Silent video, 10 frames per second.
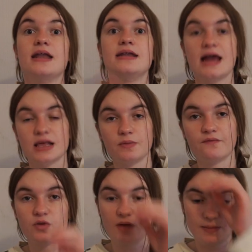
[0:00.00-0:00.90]
next month
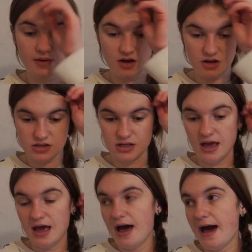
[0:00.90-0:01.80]
as well, because
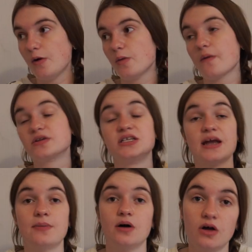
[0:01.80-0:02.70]
I will go to the
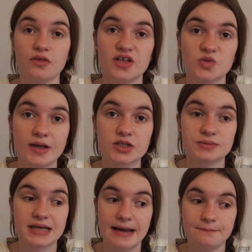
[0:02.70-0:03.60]
depot this week
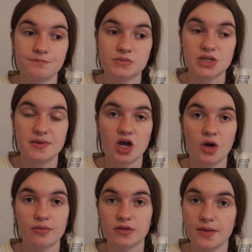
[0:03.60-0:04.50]
sometime to pick
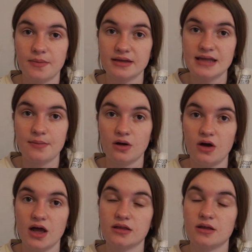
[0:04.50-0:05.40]
up the
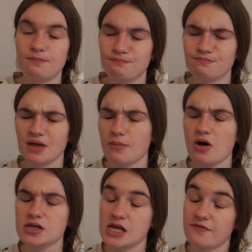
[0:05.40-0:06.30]
depot, the PO
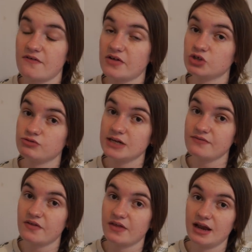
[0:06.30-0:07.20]
Box, if I've actually received
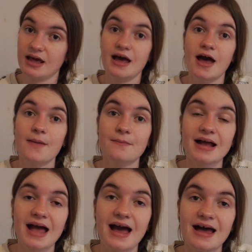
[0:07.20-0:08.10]
anything. Bye
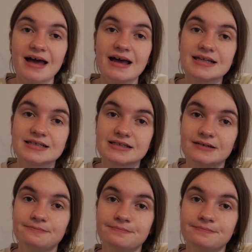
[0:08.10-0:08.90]
guys.